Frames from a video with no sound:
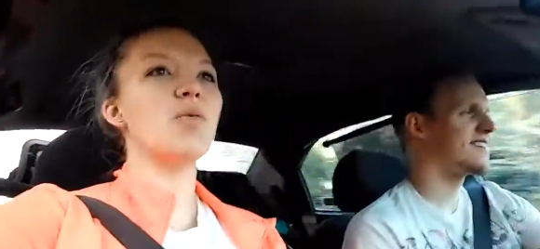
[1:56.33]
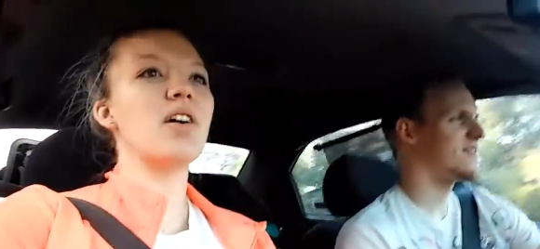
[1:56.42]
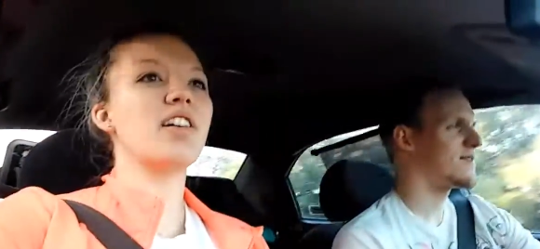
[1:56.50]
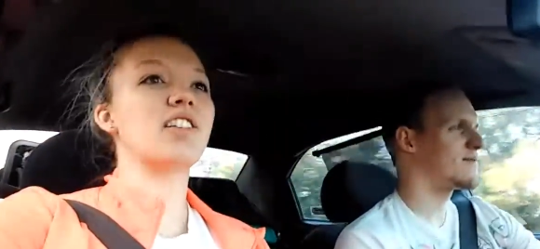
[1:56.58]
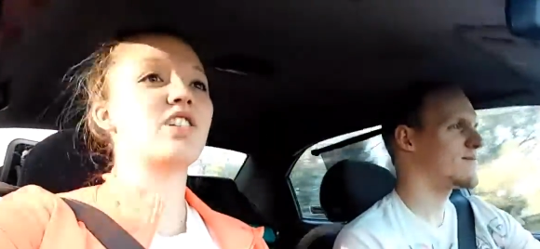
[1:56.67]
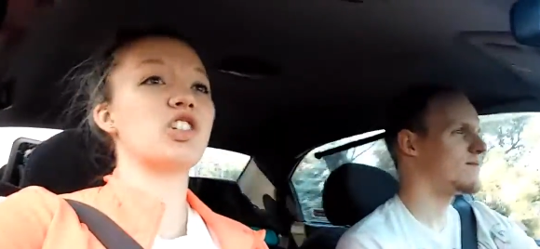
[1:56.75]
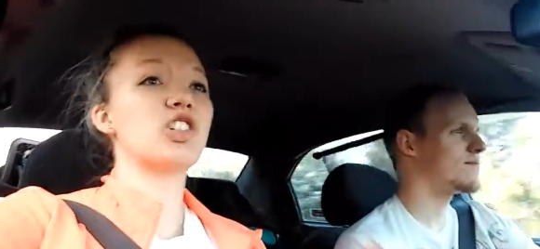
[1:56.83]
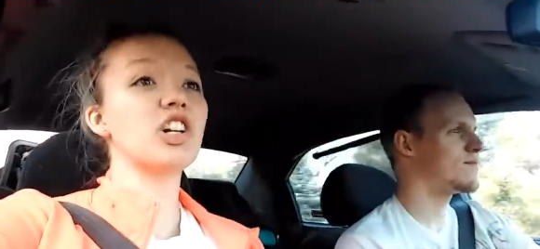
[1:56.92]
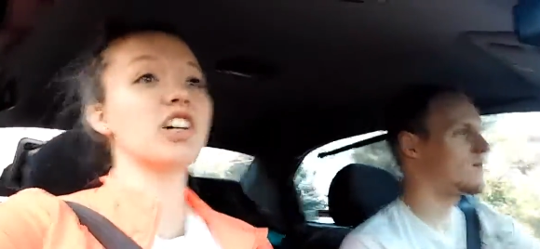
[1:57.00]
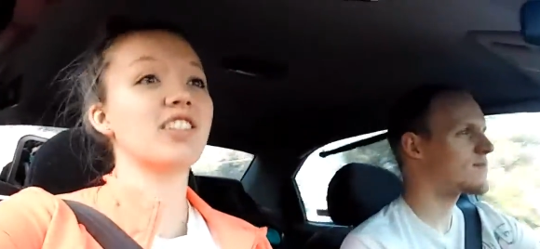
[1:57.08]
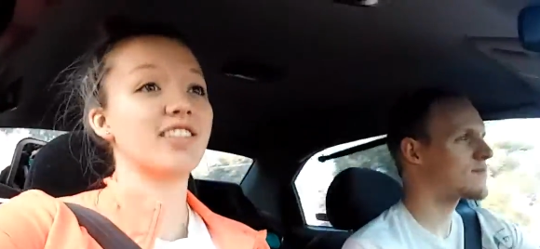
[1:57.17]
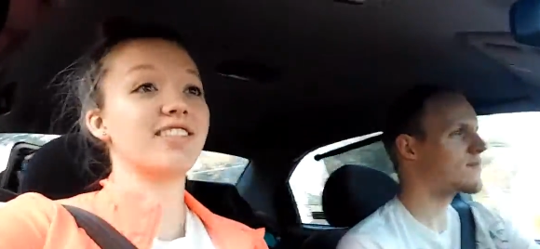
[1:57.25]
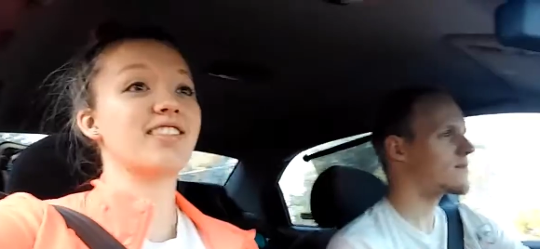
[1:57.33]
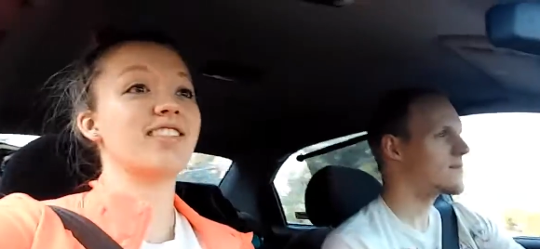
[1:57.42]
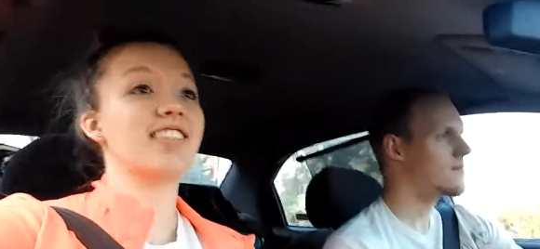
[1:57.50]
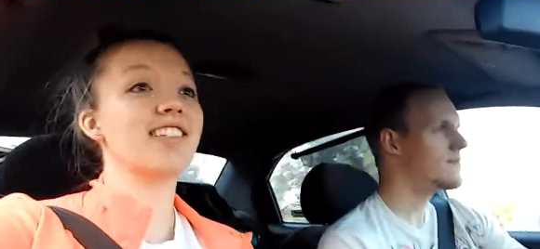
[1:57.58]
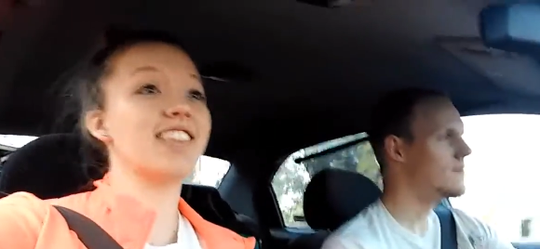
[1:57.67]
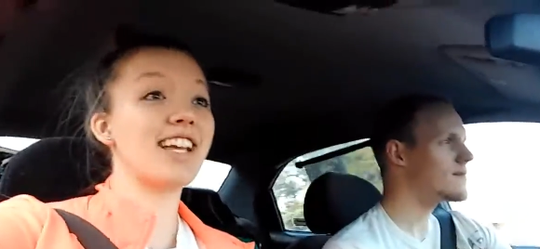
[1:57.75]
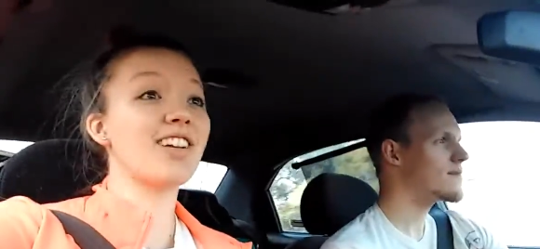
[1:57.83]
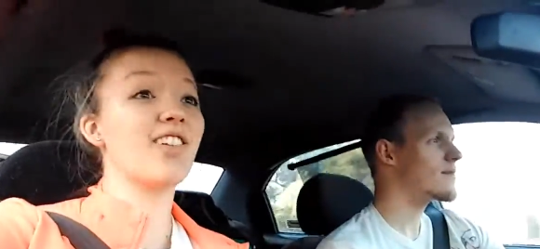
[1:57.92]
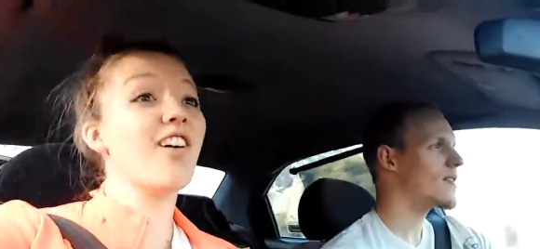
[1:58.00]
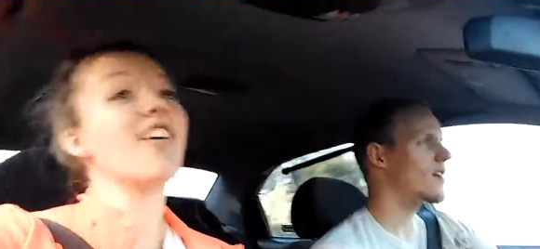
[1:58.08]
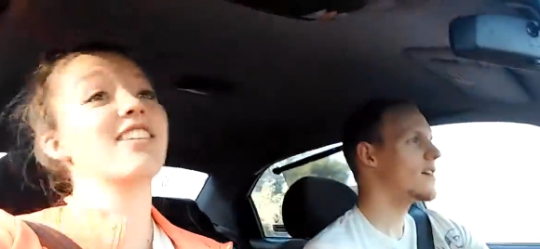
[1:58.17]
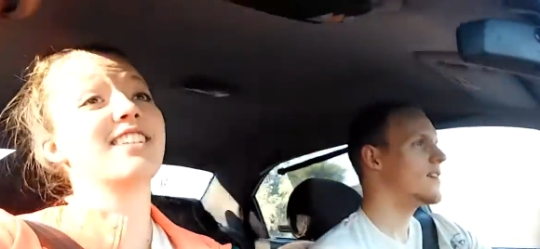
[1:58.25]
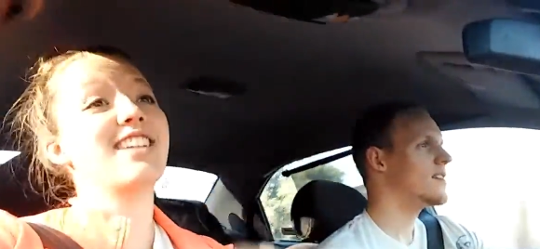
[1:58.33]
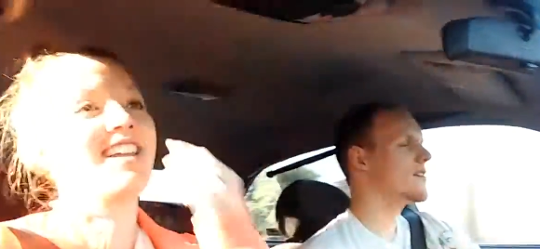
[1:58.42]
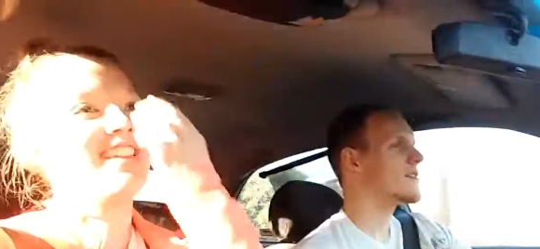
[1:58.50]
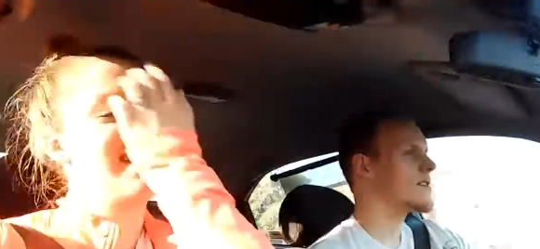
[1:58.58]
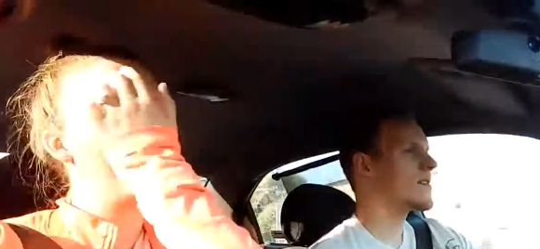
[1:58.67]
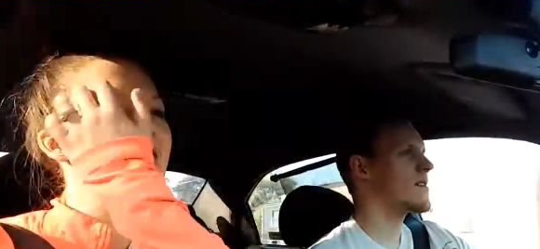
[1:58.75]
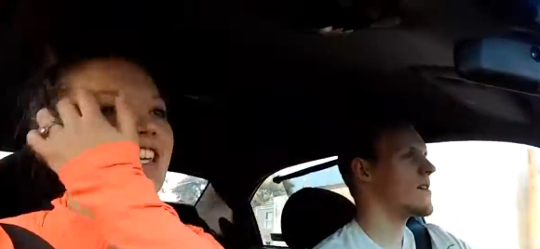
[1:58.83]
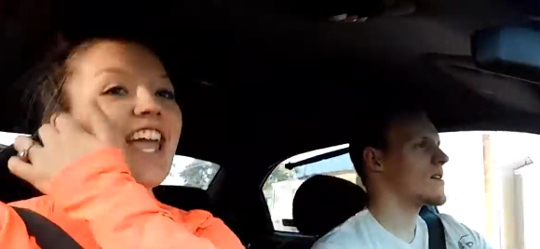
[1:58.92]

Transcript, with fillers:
Speaker 1: I'm going to wear the shirt later on today